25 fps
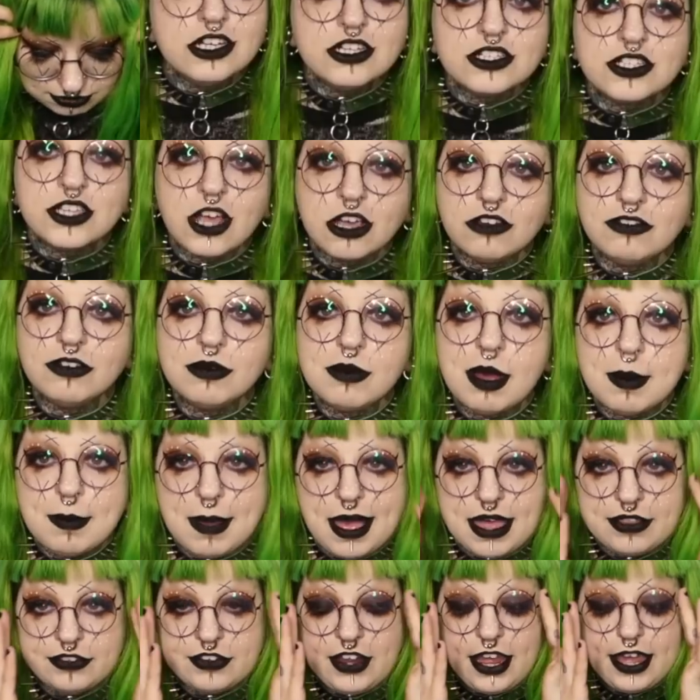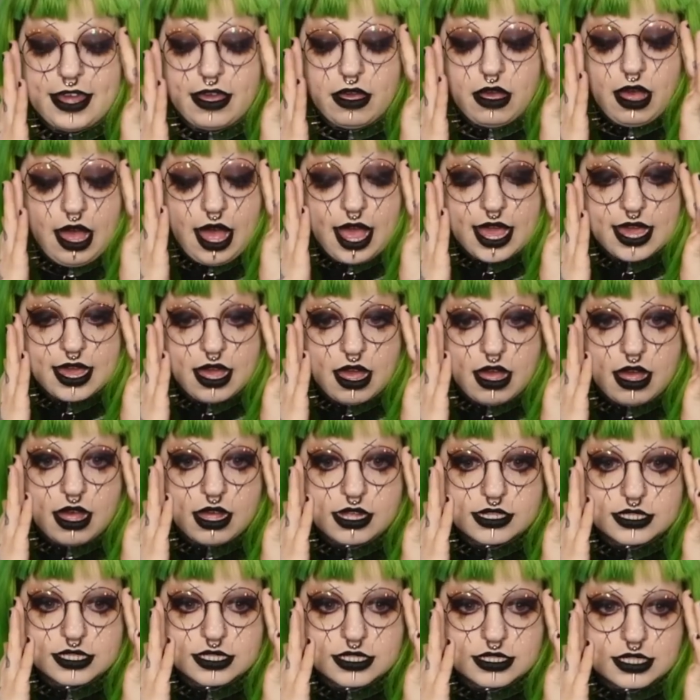So for my birthday, I
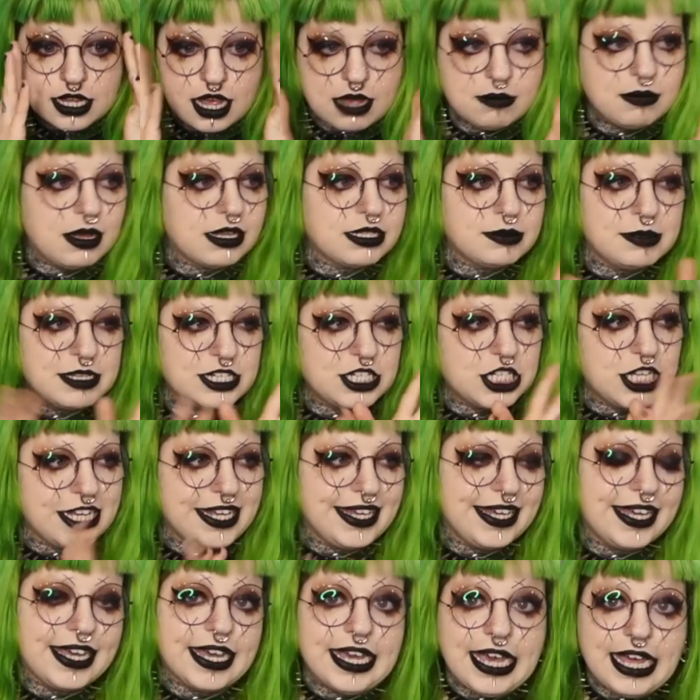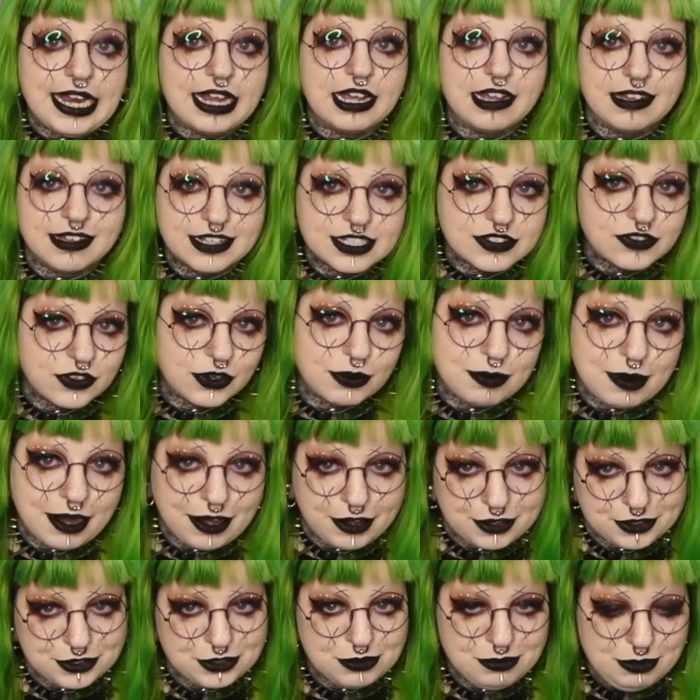asked, um, I was a bit cheeky and I asked for a
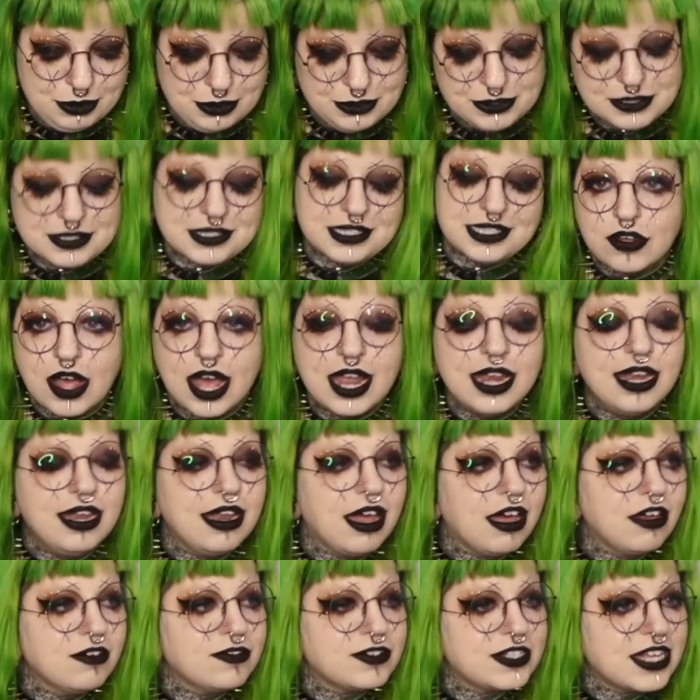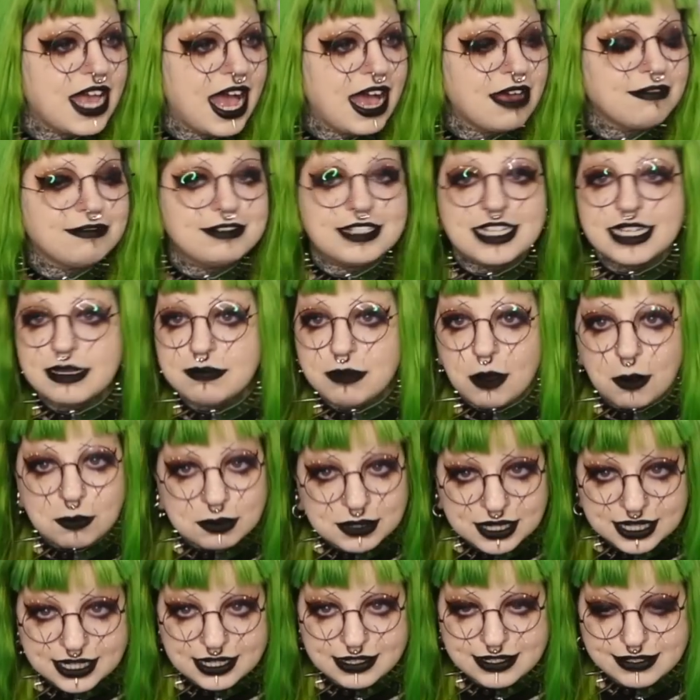pair of new boots. I love to have Depop
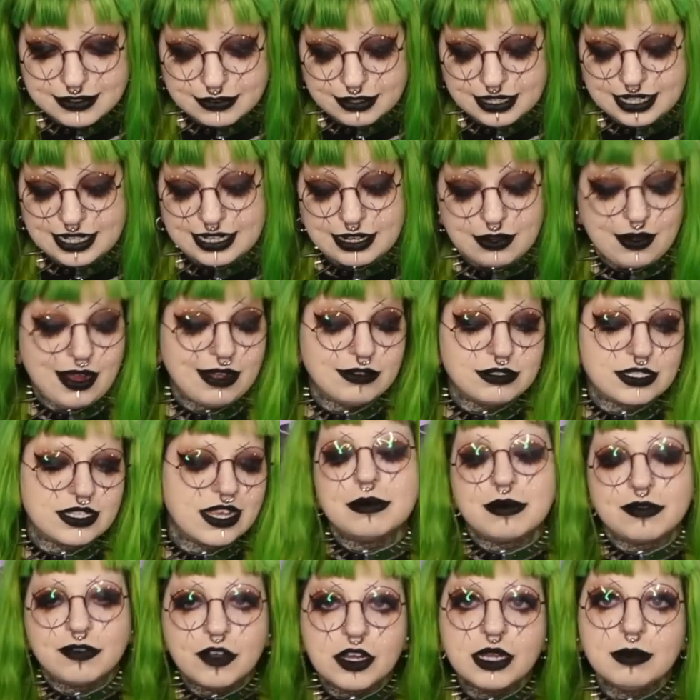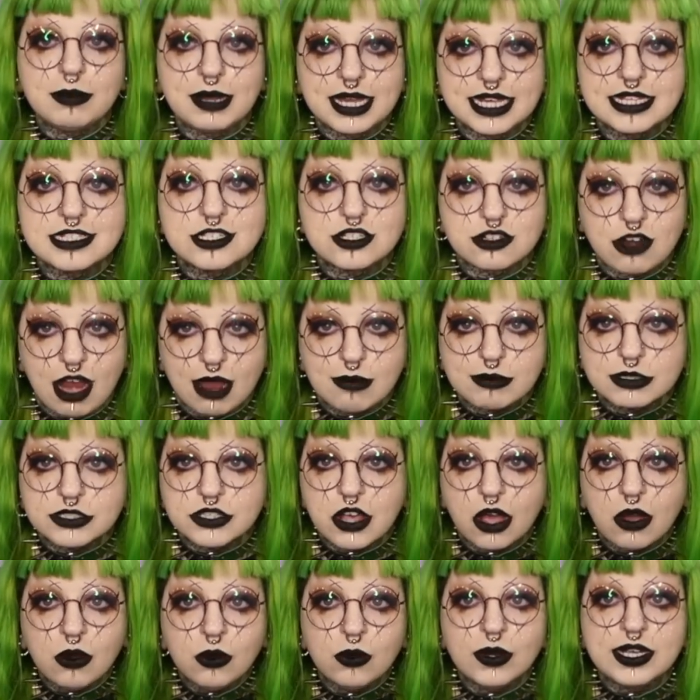clear, clear outs. But follow my Instagram because
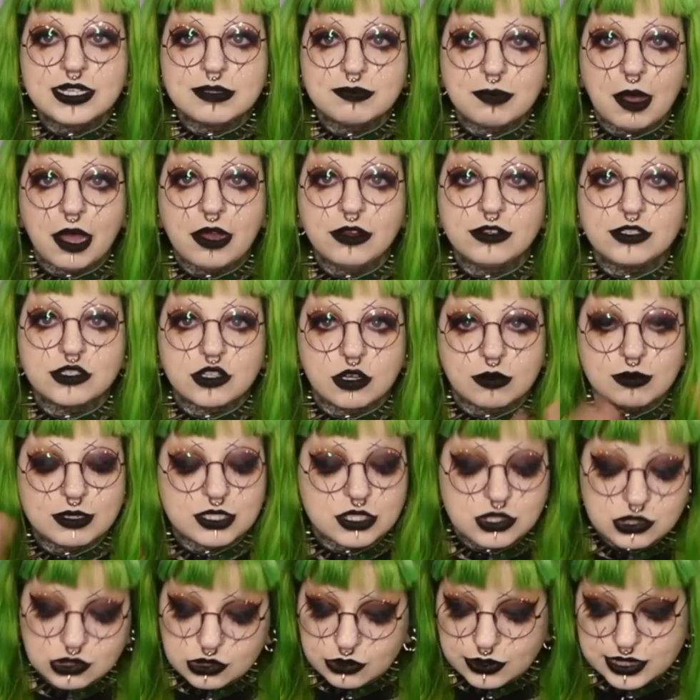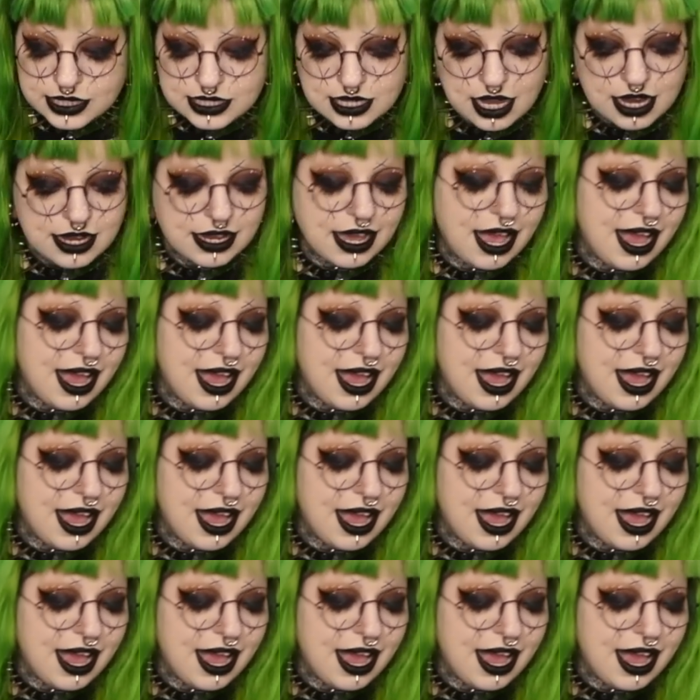I always post on my stories like,